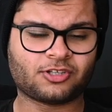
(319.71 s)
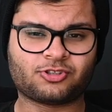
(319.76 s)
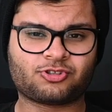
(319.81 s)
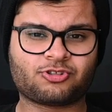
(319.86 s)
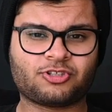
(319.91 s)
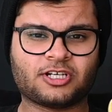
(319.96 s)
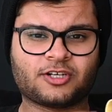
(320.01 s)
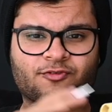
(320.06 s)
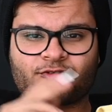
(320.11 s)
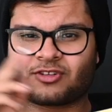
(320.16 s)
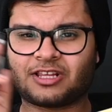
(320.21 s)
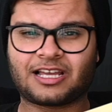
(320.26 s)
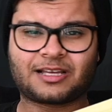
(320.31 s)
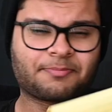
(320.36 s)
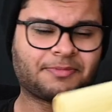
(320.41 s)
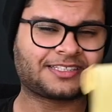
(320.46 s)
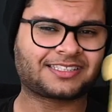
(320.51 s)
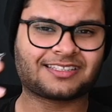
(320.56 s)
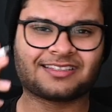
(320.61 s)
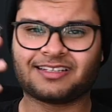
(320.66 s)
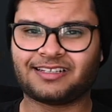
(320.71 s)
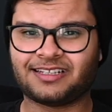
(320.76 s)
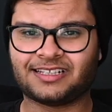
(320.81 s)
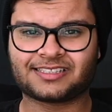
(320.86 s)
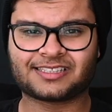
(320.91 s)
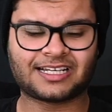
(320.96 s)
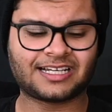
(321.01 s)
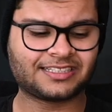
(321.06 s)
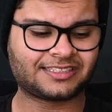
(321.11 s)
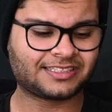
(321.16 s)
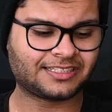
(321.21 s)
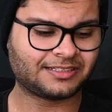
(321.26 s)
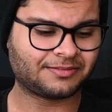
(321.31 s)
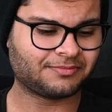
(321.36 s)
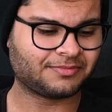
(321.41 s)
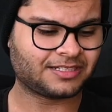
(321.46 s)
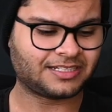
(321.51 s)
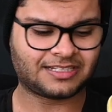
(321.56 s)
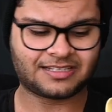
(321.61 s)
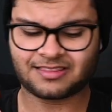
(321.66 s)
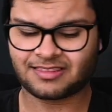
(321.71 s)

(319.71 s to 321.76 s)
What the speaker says: onto here for like miscellaneous item,